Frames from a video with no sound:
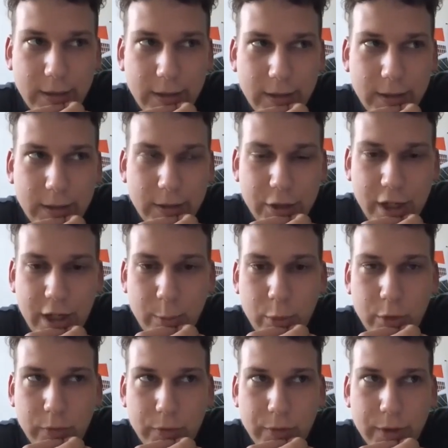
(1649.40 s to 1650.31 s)
the
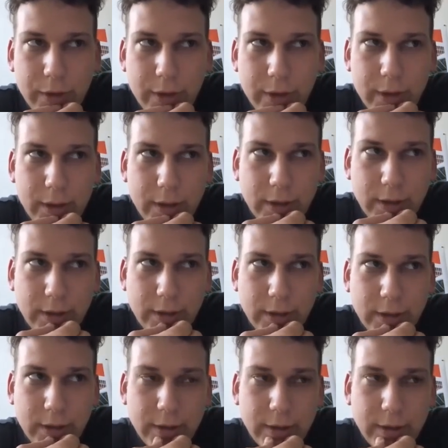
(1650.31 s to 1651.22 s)
shape of
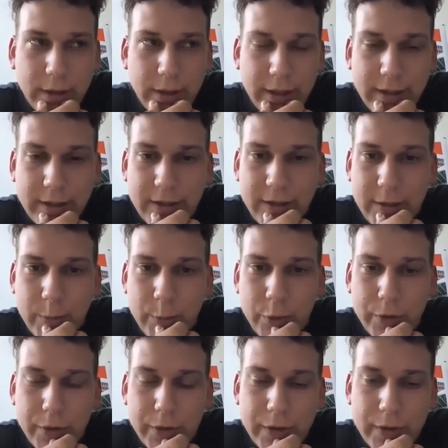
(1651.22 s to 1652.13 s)
the existing
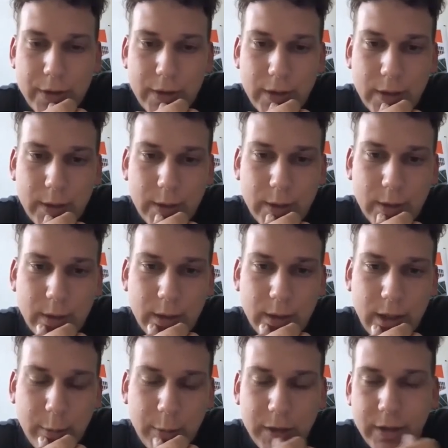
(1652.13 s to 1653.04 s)
borders.
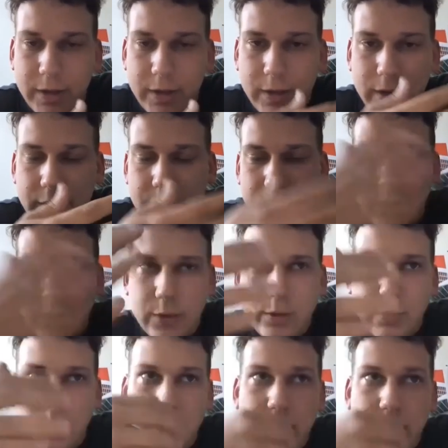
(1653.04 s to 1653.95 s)
I mean, there is
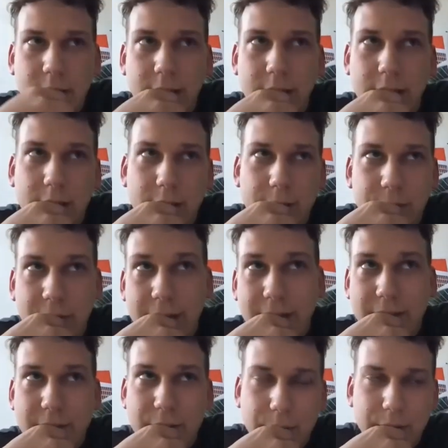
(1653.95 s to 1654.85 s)
no like
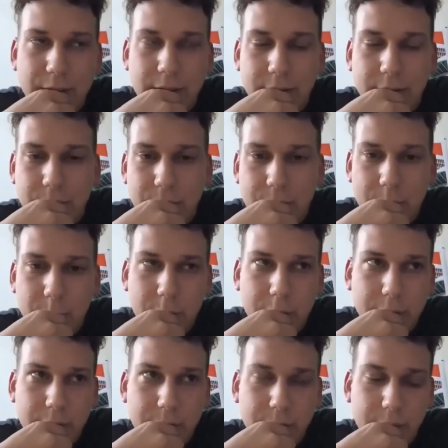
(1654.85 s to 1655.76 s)
fence or something,
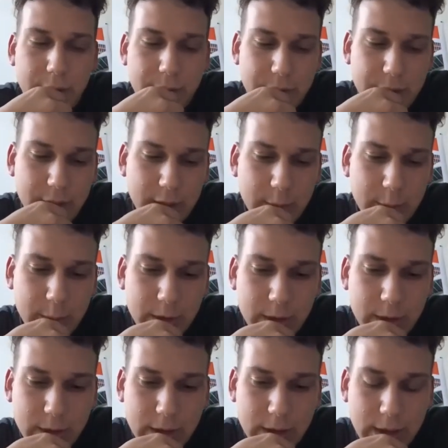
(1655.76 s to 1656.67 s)
but we have
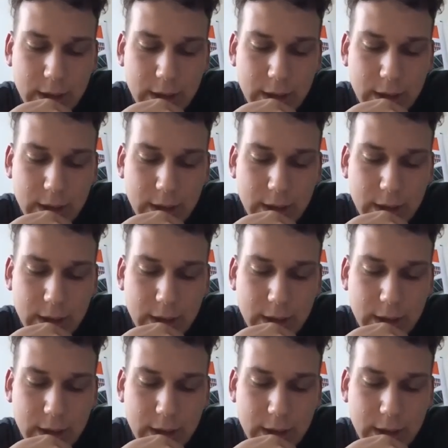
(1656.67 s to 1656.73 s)
some